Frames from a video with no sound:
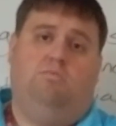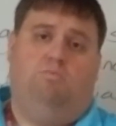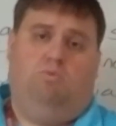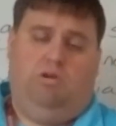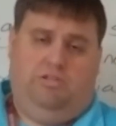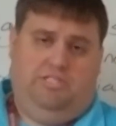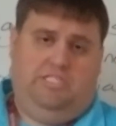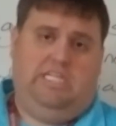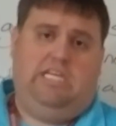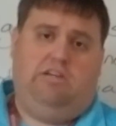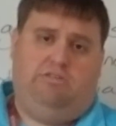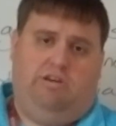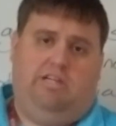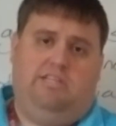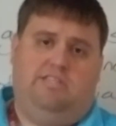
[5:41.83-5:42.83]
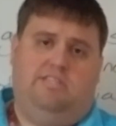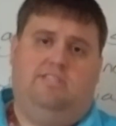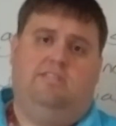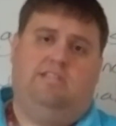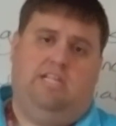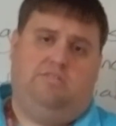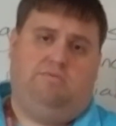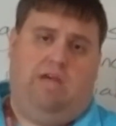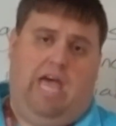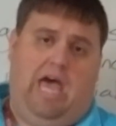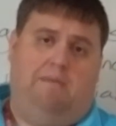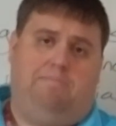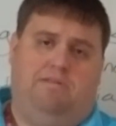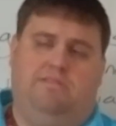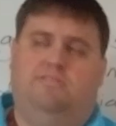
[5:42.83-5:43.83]
will decrease. That's what
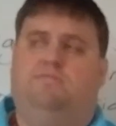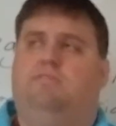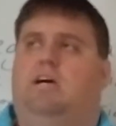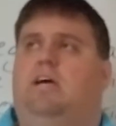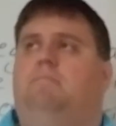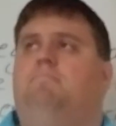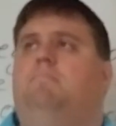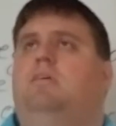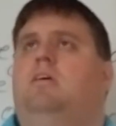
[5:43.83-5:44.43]
happens, right?